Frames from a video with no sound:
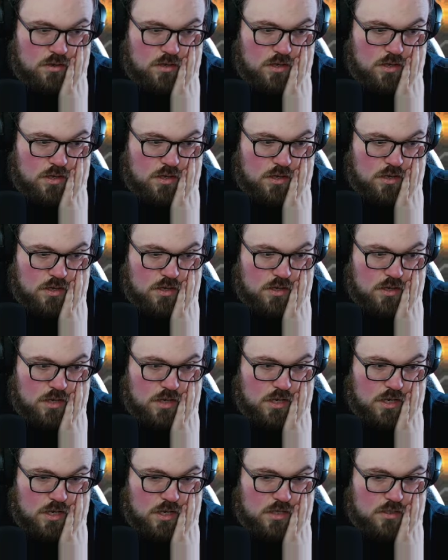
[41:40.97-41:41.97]
Uh,
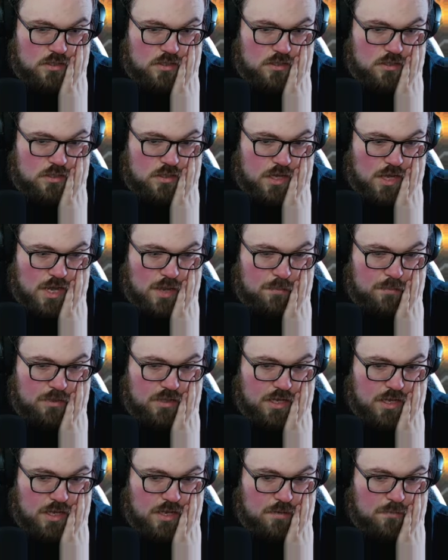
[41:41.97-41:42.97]
I guess
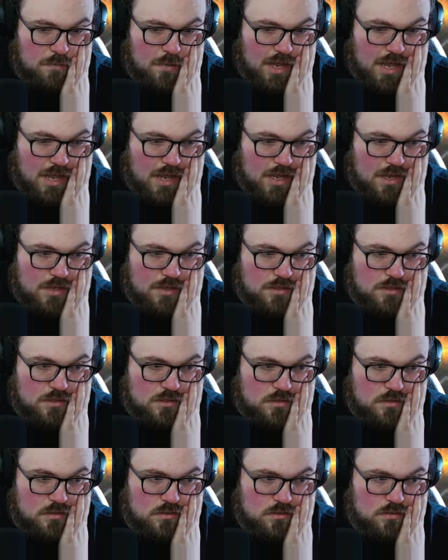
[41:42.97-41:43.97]
Tapland
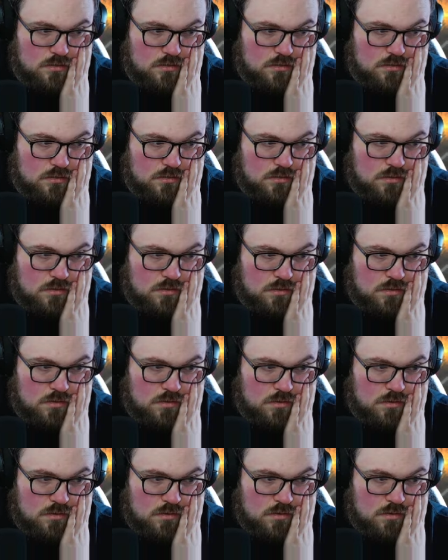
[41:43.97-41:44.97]
Pass?
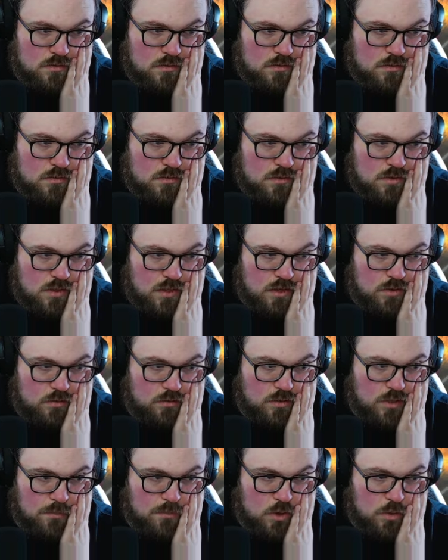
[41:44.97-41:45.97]
And then
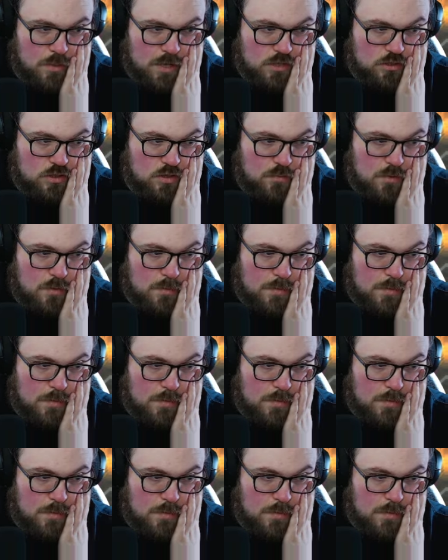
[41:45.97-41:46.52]
hold up Bowmaster,